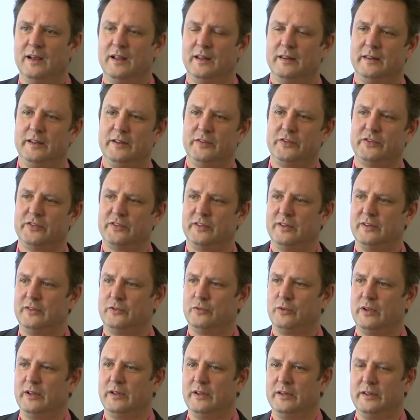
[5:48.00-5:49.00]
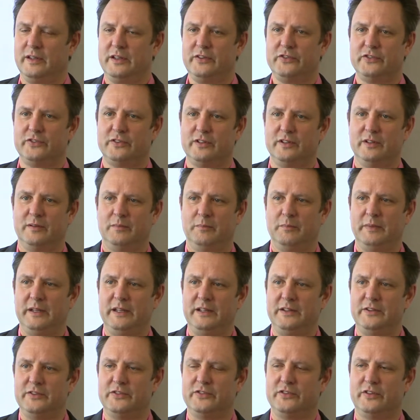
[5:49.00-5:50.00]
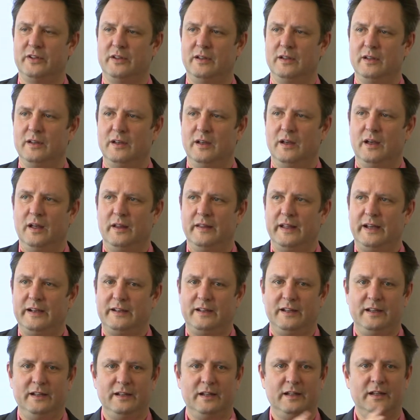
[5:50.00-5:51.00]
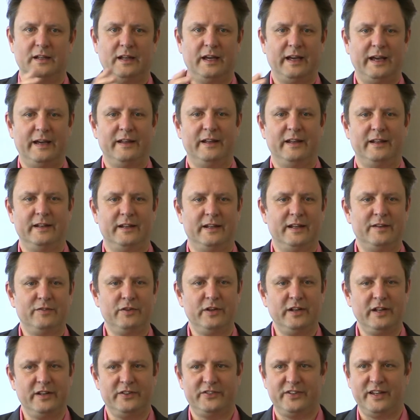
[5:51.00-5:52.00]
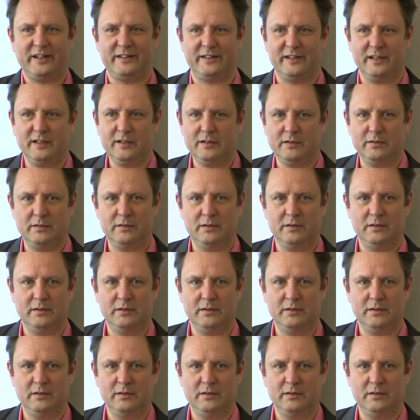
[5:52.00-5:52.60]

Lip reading: This means that in an everyday setting,